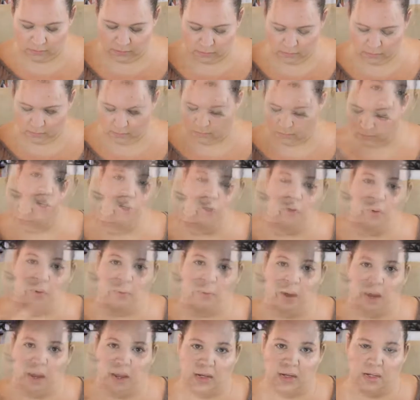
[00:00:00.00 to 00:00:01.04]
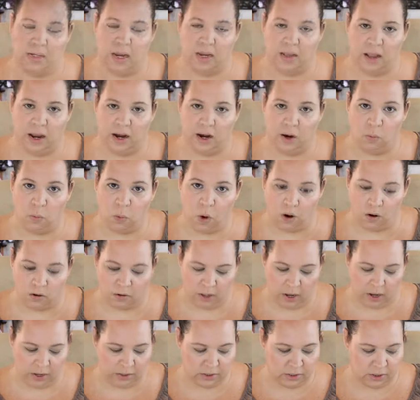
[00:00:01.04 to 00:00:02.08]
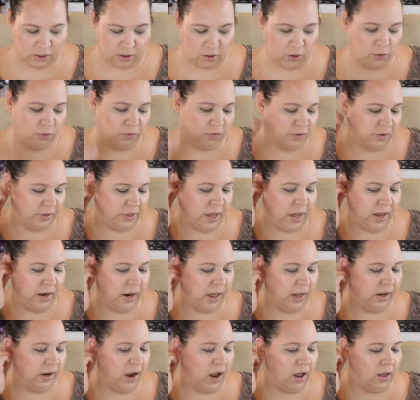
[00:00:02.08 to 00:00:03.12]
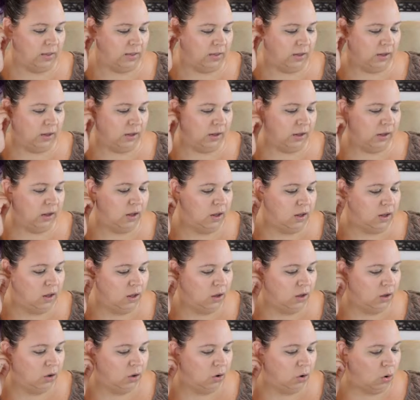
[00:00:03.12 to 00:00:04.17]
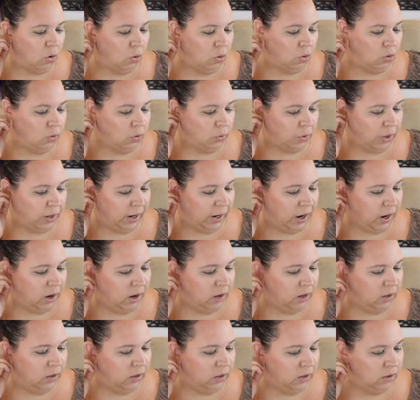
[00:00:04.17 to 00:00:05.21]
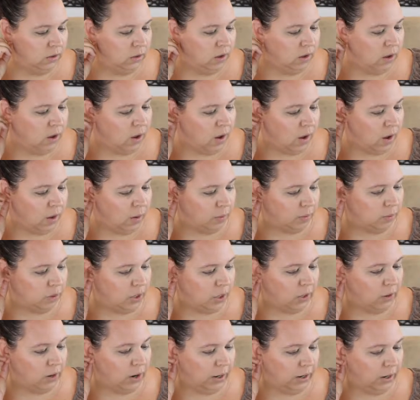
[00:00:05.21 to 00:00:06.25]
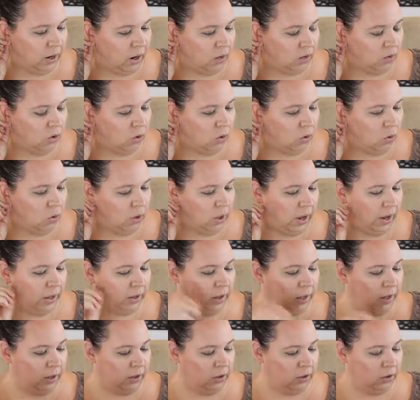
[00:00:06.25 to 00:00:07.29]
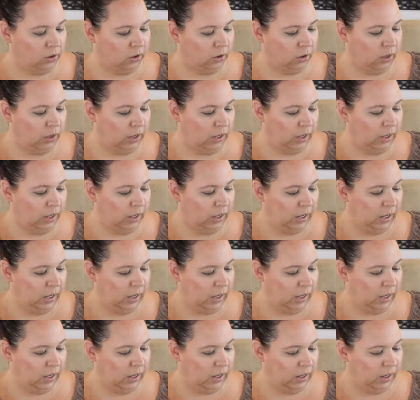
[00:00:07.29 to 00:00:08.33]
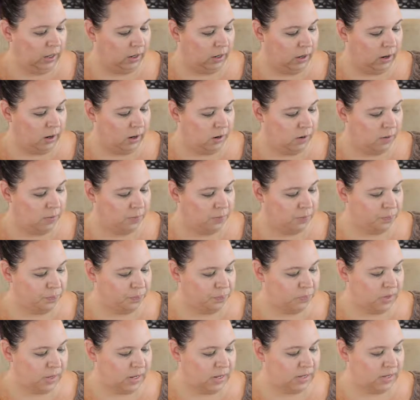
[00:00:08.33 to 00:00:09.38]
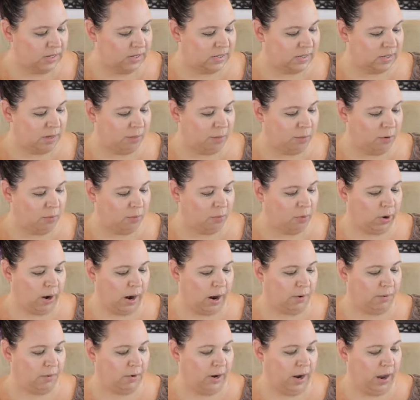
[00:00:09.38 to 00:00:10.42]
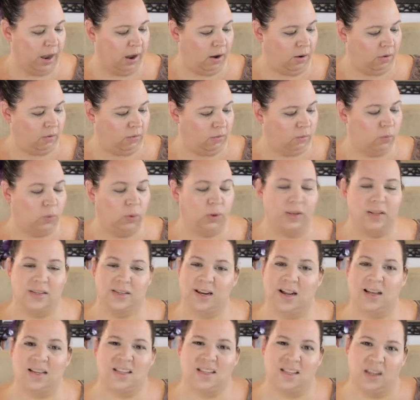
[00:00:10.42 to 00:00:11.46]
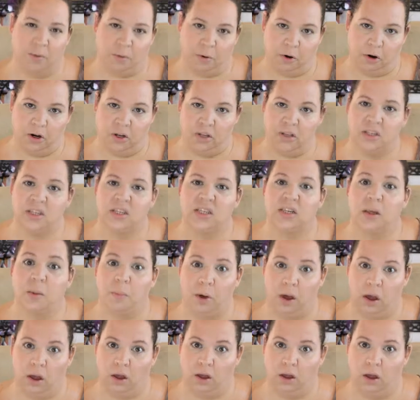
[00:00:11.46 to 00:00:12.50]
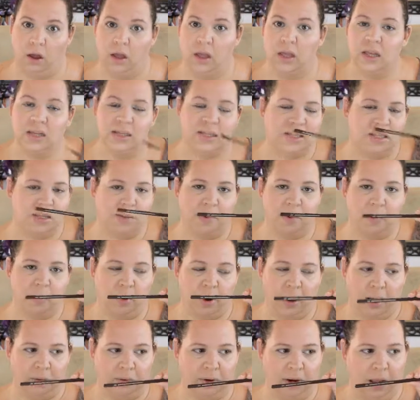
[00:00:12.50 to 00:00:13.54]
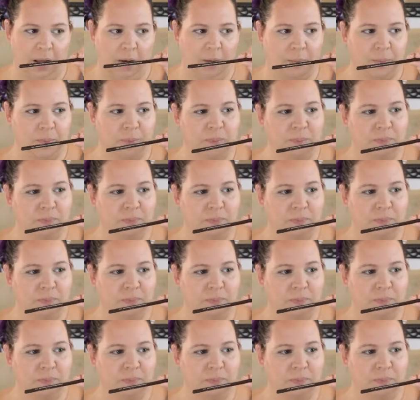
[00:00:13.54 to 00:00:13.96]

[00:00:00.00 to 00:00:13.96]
I'm gonna do my Tightline and Waterline. So for that, I got the Kohl Crayon Color Icon Kohl Eyeliner in Simmer Brown Now. It's not Simmer, Simma Brown Now.